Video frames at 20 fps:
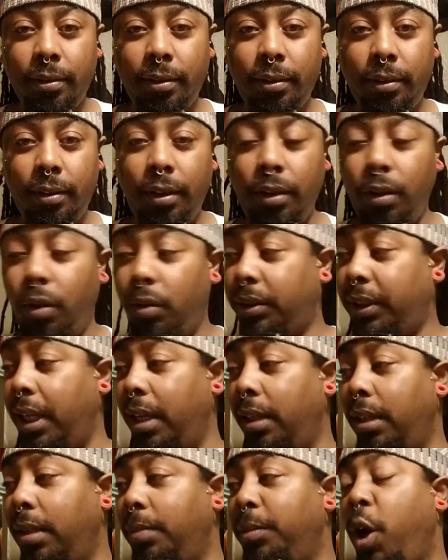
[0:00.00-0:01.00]
You don't
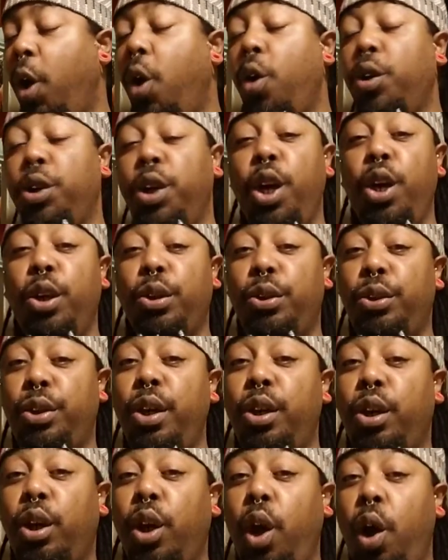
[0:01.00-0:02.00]
tell them, oh yeah,
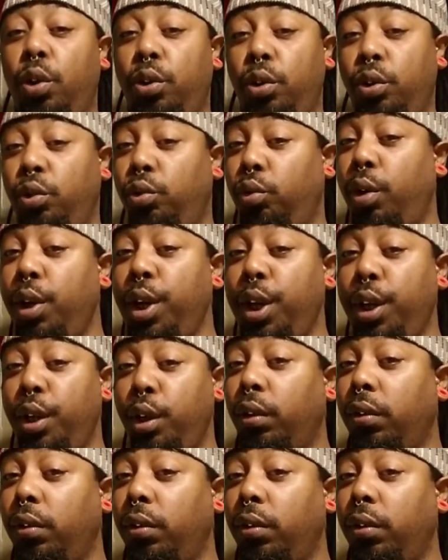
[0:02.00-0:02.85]
Santa Claus is real.